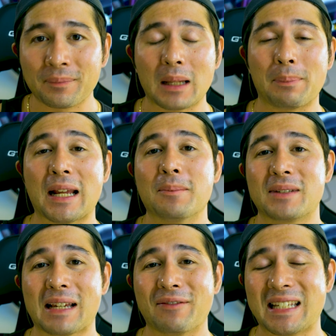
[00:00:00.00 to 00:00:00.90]
The
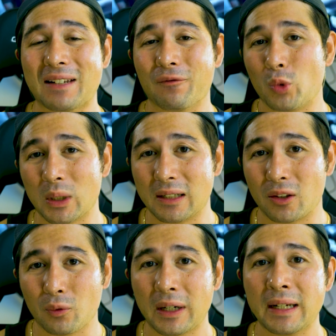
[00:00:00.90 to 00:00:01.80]

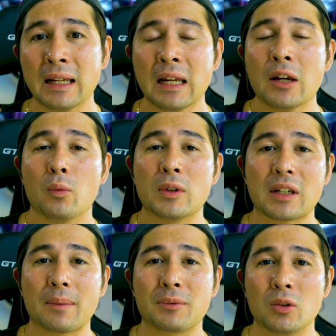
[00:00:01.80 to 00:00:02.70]
PM1743
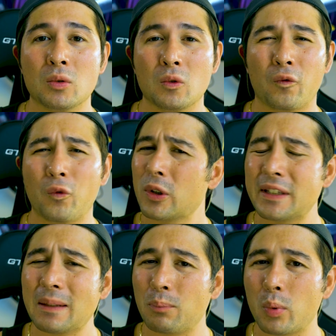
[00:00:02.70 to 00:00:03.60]
was up to
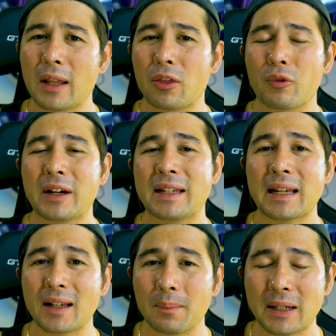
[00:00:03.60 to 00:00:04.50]
14.3
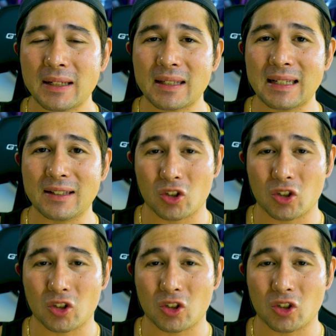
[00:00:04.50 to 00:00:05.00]
gigabytes in